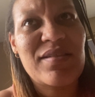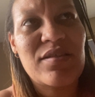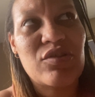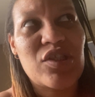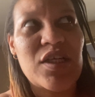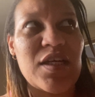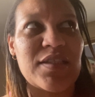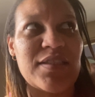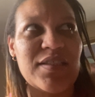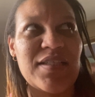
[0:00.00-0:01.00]
So she kind
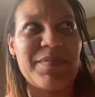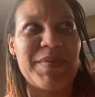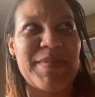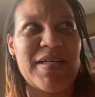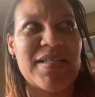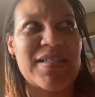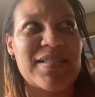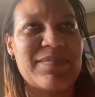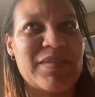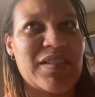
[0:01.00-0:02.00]
of looked at my mom,